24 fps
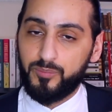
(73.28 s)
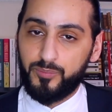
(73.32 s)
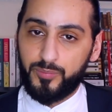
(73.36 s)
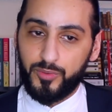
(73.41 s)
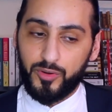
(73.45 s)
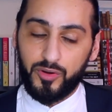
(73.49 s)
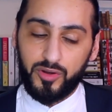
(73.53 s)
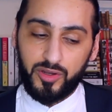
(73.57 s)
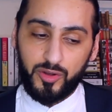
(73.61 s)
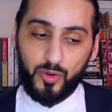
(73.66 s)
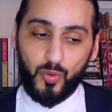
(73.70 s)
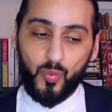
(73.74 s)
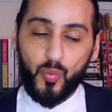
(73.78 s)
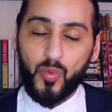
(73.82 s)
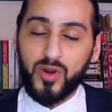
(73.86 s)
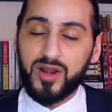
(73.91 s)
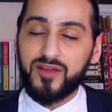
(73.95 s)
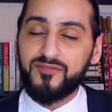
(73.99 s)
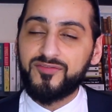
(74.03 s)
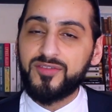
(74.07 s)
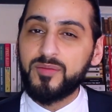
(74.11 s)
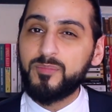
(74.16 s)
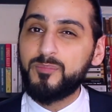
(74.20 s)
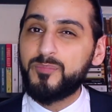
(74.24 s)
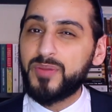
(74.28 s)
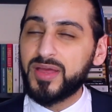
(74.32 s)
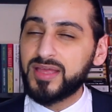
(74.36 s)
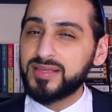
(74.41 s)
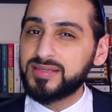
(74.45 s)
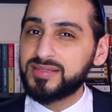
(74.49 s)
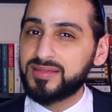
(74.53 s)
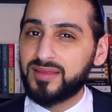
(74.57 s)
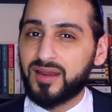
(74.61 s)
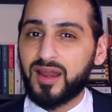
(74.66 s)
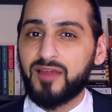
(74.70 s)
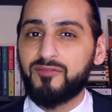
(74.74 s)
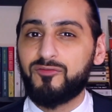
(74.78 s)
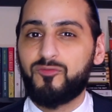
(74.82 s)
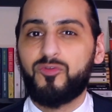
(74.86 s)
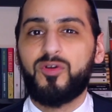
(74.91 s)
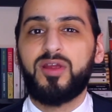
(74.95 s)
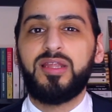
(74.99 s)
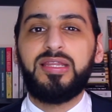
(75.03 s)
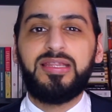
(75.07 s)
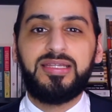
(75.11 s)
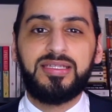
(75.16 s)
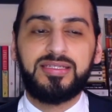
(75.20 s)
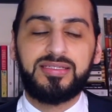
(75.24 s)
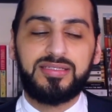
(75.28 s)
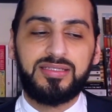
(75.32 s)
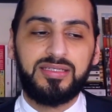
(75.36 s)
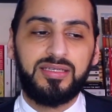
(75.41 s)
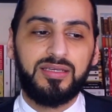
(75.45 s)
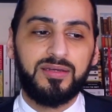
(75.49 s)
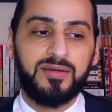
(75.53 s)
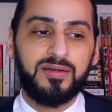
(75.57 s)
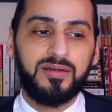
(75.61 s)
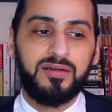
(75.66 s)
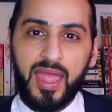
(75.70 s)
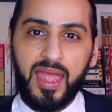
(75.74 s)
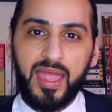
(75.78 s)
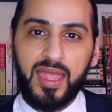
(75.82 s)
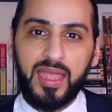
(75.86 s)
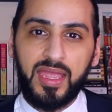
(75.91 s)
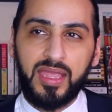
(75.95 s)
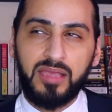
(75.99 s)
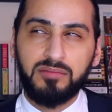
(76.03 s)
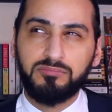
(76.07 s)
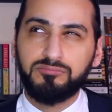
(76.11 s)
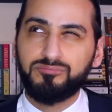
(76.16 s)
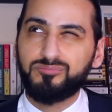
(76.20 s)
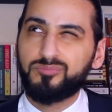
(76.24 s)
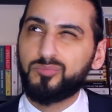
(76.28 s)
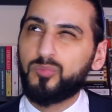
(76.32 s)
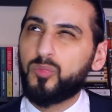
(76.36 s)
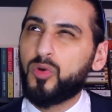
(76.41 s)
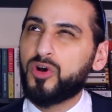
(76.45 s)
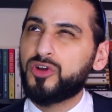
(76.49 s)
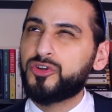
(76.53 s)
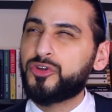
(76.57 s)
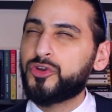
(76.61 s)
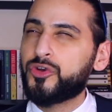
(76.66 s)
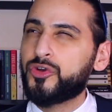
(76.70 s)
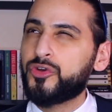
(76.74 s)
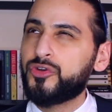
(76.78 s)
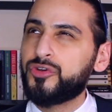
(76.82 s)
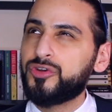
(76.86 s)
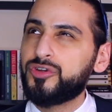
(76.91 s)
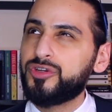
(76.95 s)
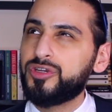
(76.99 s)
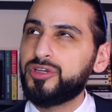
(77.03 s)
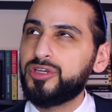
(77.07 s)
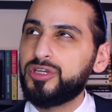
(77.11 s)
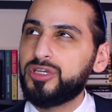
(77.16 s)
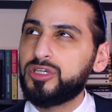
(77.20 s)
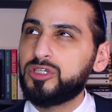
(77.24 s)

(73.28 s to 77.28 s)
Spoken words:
book, one of the best that I've read this year, a modern,